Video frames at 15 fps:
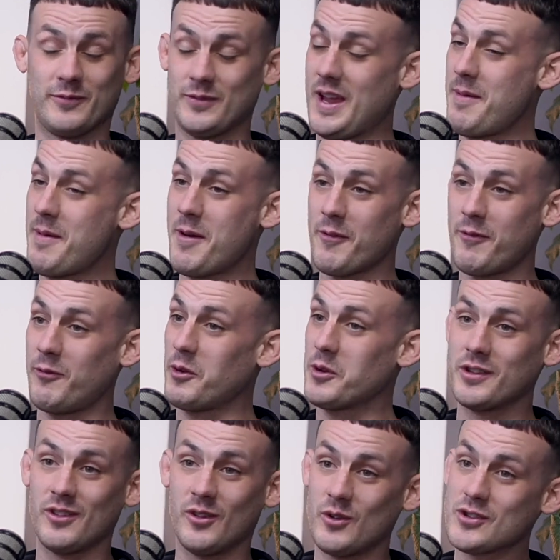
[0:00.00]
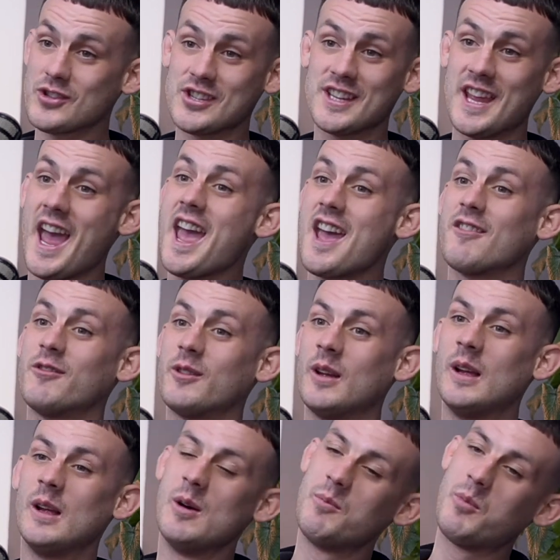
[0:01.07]
the fight unscathed,
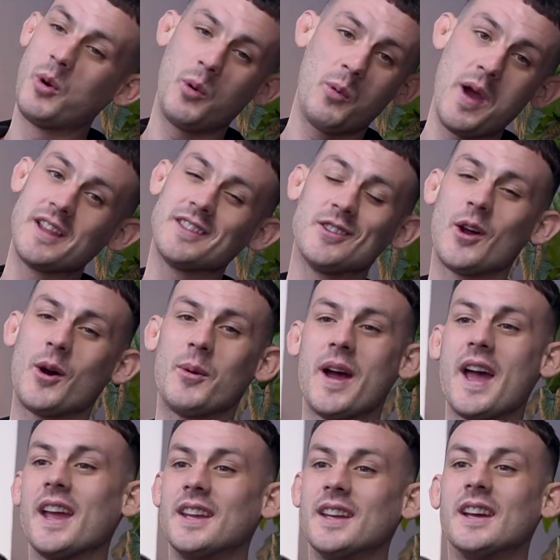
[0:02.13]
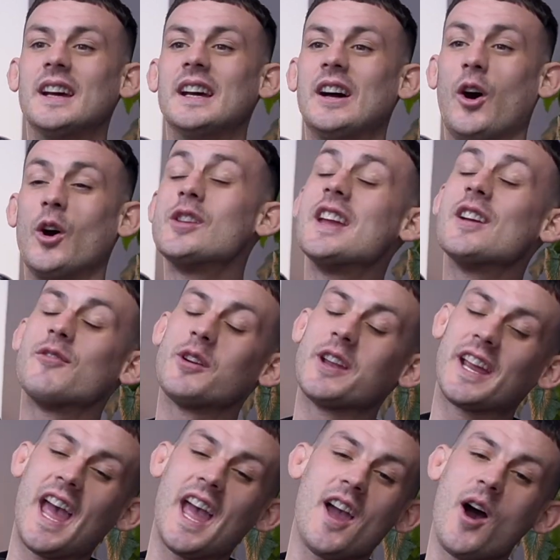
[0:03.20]
but went the other way. I think if I'd have
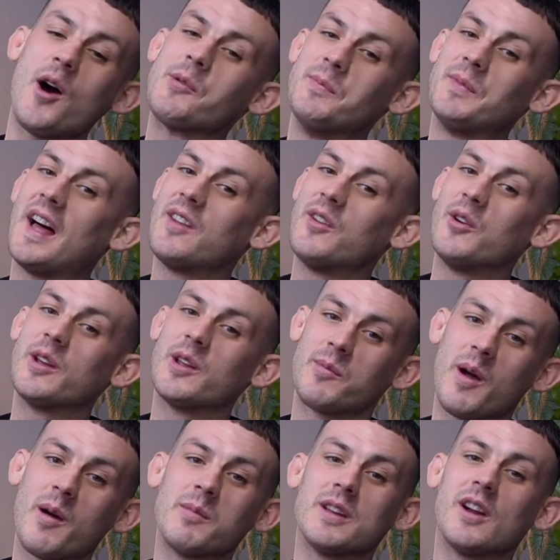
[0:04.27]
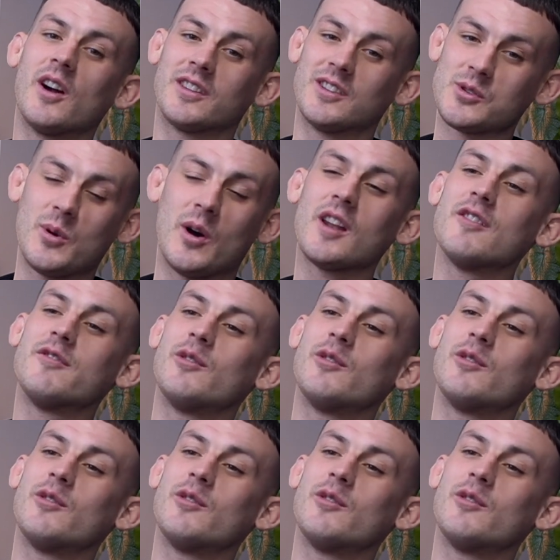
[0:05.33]
KO'd him that night, I'd probably got disqualified.